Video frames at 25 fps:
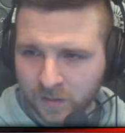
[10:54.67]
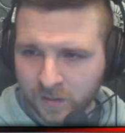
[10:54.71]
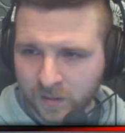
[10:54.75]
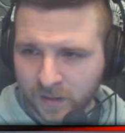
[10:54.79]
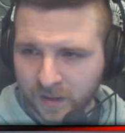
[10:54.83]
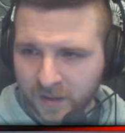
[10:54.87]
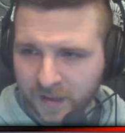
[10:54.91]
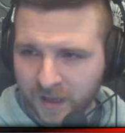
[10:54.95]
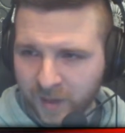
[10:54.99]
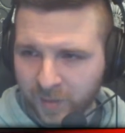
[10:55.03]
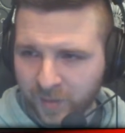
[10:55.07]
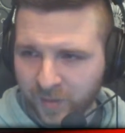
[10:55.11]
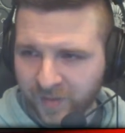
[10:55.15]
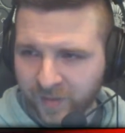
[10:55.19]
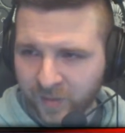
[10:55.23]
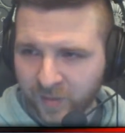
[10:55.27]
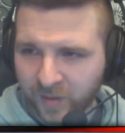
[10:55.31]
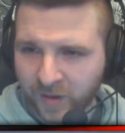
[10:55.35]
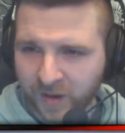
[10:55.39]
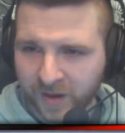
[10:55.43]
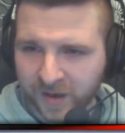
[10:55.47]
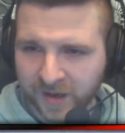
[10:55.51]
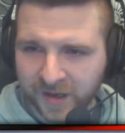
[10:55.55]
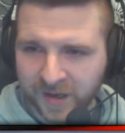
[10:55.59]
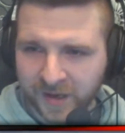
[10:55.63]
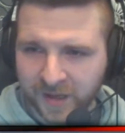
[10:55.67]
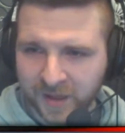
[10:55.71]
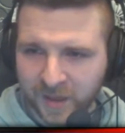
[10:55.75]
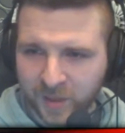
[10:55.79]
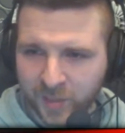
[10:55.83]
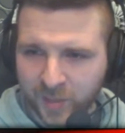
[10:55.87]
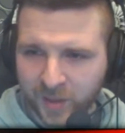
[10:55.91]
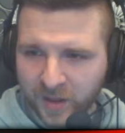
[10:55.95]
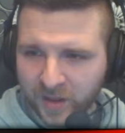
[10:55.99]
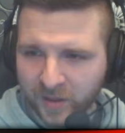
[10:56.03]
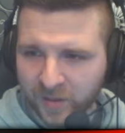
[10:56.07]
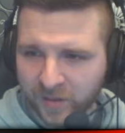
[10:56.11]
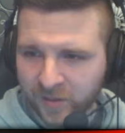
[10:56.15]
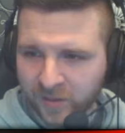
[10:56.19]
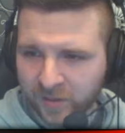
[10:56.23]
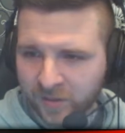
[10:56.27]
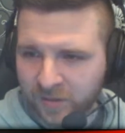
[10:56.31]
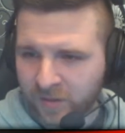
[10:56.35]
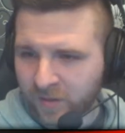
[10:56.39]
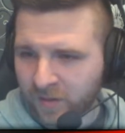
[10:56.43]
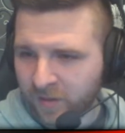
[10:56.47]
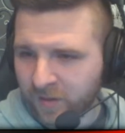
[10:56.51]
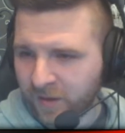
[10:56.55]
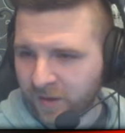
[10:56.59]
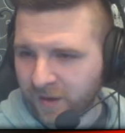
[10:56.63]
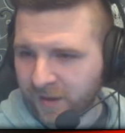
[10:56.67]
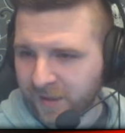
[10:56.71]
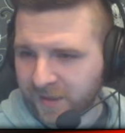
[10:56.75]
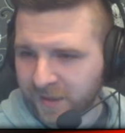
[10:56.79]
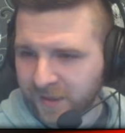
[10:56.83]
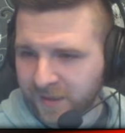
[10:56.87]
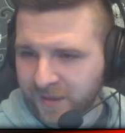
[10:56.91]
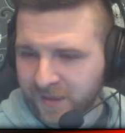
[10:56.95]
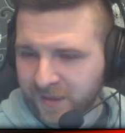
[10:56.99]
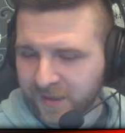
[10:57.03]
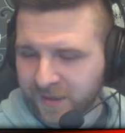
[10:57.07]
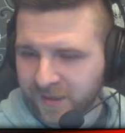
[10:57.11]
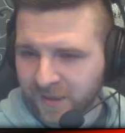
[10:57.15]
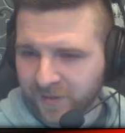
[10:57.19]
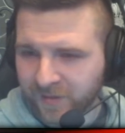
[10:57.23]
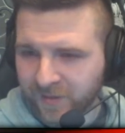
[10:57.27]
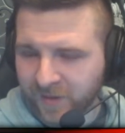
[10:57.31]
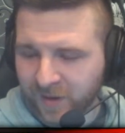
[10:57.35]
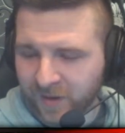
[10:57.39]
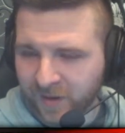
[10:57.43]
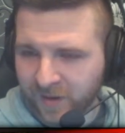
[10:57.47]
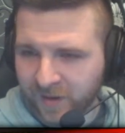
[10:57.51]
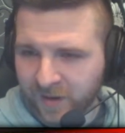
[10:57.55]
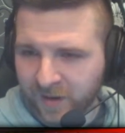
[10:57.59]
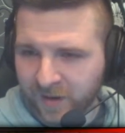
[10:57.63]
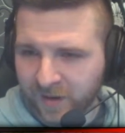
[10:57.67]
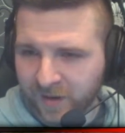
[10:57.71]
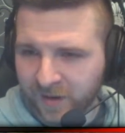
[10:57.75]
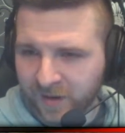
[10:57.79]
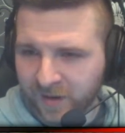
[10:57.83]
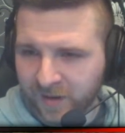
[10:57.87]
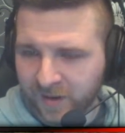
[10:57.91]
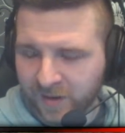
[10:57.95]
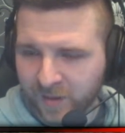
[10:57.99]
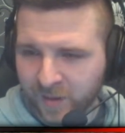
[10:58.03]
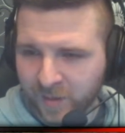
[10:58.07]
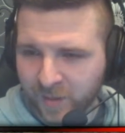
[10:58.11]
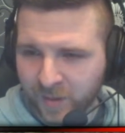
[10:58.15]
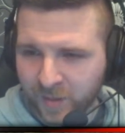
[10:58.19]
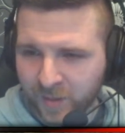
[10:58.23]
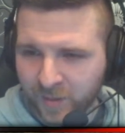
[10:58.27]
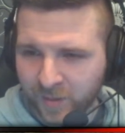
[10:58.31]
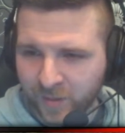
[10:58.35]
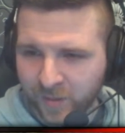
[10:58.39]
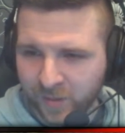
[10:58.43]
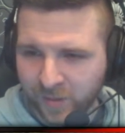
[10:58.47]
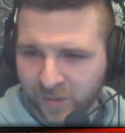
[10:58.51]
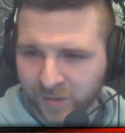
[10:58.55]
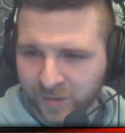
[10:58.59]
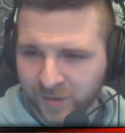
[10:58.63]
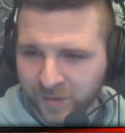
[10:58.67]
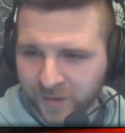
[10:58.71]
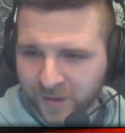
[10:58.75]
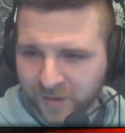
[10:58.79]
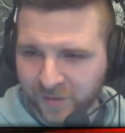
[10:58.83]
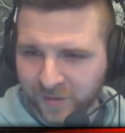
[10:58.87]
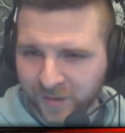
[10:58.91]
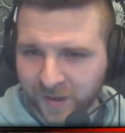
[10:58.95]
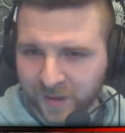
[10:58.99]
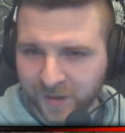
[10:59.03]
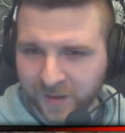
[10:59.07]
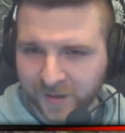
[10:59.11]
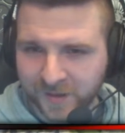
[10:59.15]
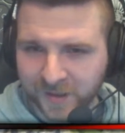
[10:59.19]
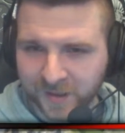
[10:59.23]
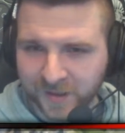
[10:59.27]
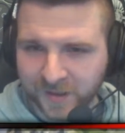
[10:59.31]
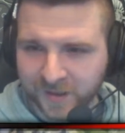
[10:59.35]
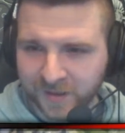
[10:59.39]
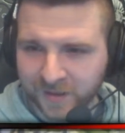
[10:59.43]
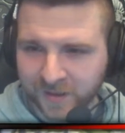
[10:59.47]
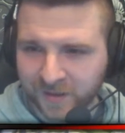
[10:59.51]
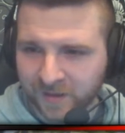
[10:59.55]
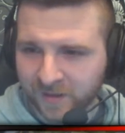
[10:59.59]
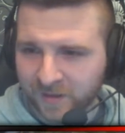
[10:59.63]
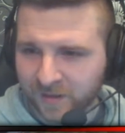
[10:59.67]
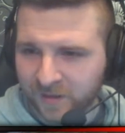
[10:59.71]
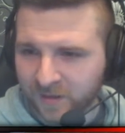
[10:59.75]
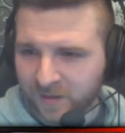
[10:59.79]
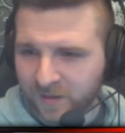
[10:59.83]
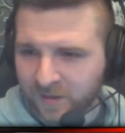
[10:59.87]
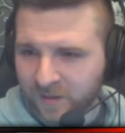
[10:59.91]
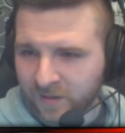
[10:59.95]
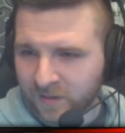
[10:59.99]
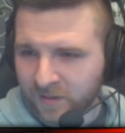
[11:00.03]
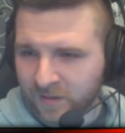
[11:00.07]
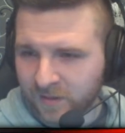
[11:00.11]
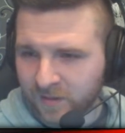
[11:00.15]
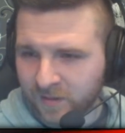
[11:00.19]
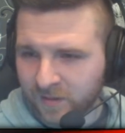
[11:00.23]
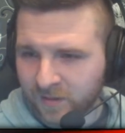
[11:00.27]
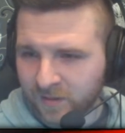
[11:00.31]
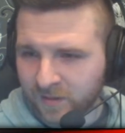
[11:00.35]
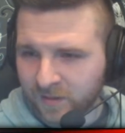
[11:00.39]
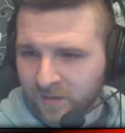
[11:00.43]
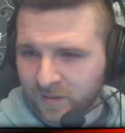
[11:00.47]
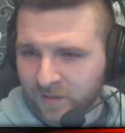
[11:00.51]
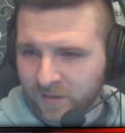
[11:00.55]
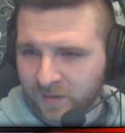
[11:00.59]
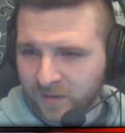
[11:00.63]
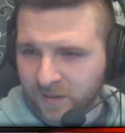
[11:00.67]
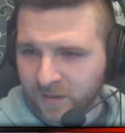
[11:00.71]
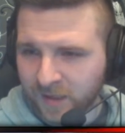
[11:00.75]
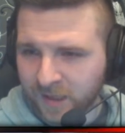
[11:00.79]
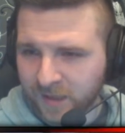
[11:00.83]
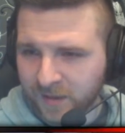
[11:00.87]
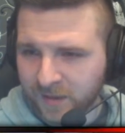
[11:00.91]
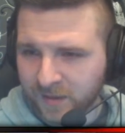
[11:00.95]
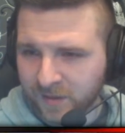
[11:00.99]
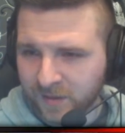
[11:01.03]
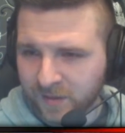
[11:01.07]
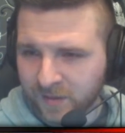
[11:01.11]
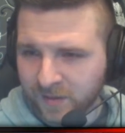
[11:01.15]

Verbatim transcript: And then before I can hit the pillow, since I've got a couple more Call of Duty videos I need to get done,